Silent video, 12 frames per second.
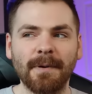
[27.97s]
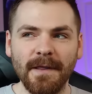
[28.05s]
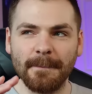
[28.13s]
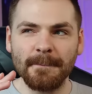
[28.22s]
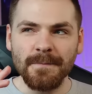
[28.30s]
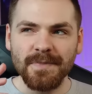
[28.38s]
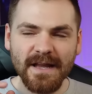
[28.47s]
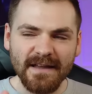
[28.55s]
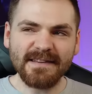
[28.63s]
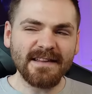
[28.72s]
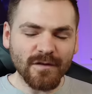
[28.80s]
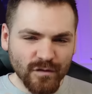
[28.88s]
But
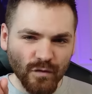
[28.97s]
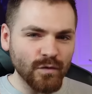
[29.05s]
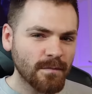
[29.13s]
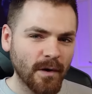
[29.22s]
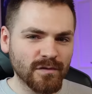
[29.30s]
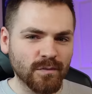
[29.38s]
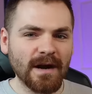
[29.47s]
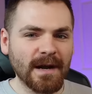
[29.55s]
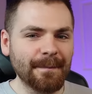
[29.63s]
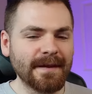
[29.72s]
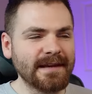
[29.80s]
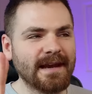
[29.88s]
I'd say the two most
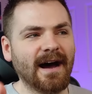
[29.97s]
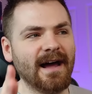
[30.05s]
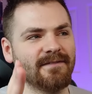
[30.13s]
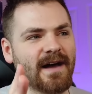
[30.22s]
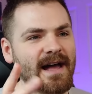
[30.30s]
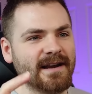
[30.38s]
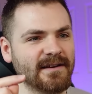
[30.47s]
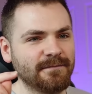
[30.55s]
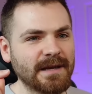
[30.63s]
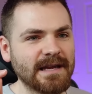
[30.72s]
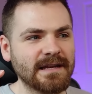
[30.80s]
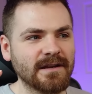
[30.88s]
recommended I've had have
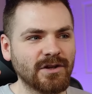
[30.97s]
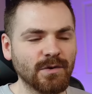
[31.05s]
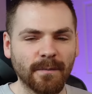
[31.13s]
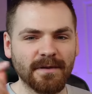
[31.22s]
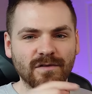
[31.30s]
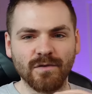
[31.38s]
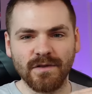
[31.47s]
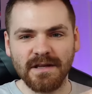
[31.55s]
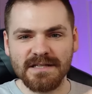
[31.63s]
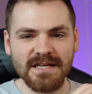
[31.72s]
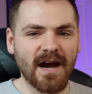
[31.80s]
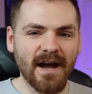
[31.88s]
been, you want me to do the
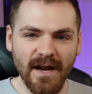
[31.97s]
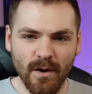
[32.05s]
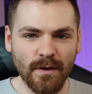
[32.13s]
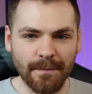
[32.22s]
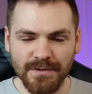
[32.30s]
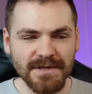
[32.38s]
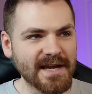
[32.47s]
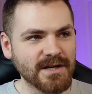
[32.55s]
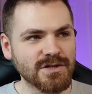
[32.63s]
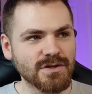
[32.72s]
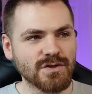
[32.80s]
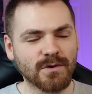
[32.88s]
entire
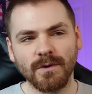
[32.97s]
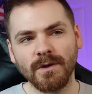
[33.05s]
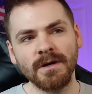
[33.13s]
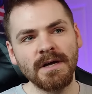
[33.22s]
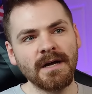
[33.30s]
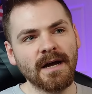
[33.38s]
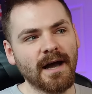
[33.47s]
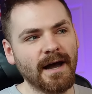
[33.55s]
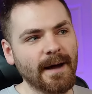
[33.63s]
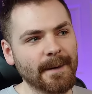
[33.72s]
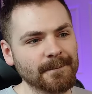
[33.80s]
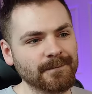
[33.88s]
Reputation tour.
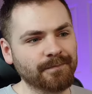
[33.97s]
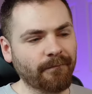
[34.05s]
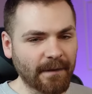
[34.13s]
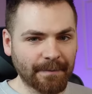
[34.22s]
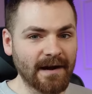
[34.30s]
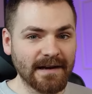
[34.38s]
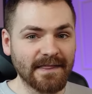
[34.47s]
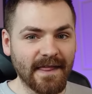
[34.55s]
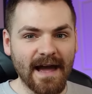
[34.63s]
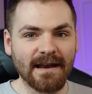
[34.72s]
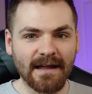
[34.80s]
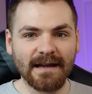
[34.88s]
Apparently
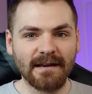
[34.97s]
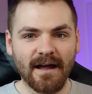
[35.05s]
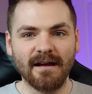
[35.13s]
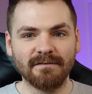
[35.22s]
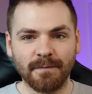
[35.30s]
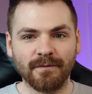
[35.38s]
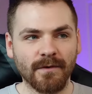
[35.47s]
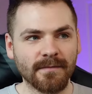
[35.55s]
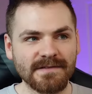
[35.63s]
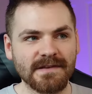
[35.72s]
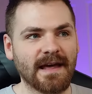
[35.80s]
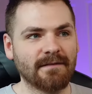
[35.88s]
that like live
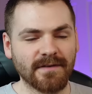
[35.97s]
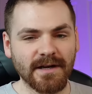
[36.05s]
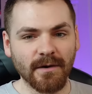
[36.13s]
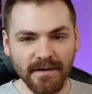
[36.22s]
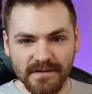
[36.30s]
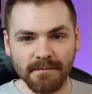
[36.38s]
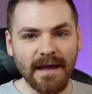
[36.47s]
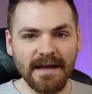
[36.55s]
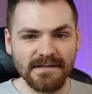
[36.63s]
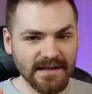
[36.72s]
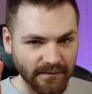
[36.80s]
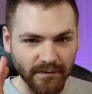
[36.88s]
performance and that video is
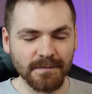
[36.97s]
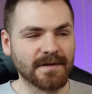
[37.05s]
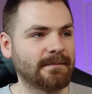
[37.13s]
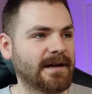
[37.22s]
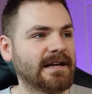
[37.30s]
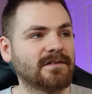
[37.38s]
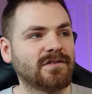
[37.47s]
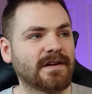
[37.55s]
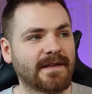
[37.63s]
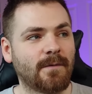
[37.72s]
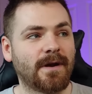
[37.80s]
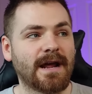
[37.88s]
amazing. Everyone's been telling me I need to
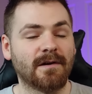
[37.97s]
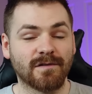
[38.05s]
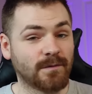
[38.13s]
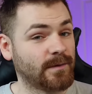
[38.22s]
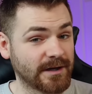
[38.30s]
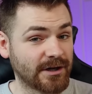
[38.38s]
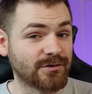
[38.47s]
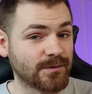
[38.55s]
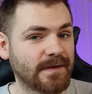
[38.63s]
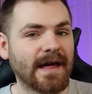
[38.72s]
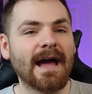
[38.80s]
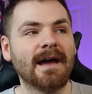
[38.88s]
check that one out. So we're going to
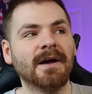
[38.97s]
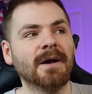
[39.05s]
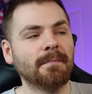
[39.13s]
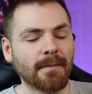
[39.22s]
do that.